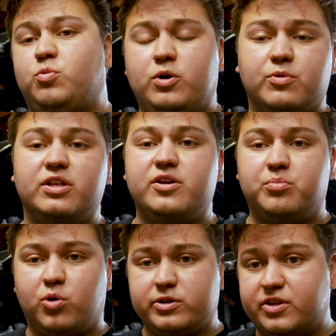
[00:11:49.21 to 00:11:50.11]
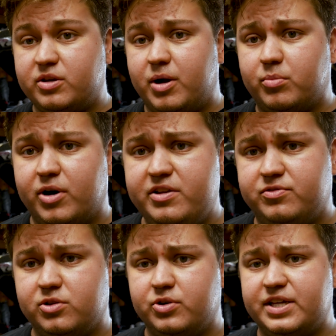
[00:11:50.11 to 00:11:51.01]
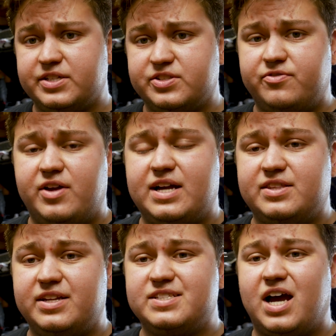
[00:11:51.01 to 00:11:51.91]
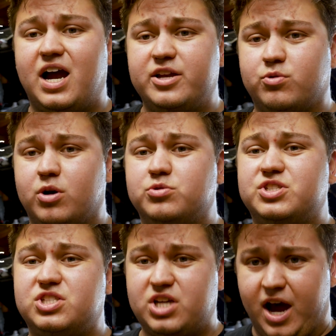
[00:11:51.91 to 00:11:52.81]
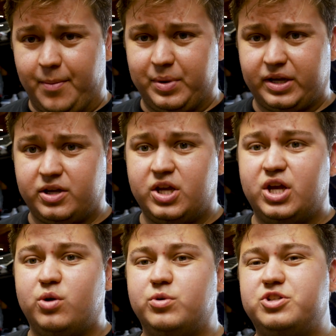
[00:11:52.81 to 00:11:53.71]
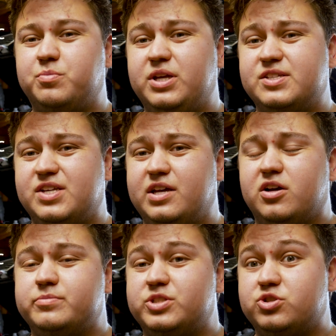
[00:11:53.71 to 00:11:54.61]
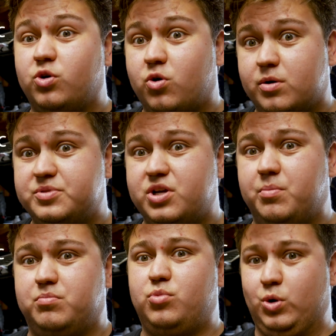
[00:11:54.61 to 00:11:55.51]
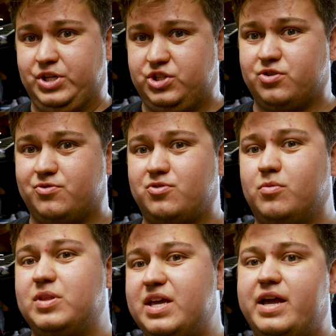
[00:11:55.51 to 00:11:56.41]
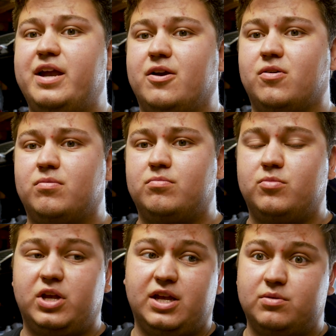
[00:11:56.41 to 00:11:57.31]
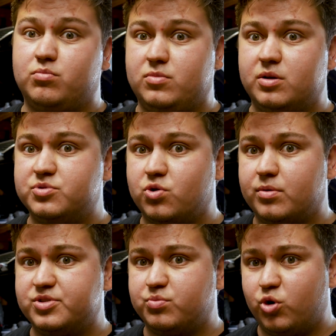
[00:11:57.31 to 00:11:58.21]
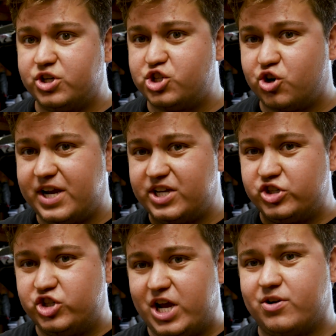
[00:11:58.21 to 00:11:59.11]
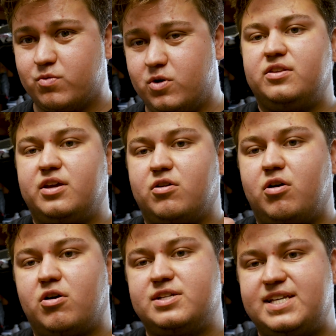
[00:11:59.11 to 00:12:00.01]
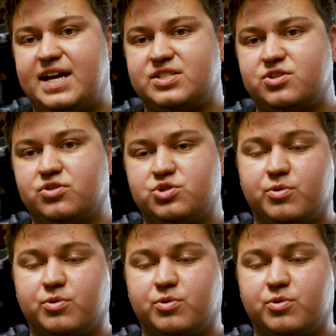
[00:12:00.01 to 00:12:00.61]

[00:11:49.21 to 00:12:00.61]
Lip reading: one really important thing about brake fluid is the fact that it's hygroscopic, which means it absorbs moisture from the air and absorbs moisture in general. There are testers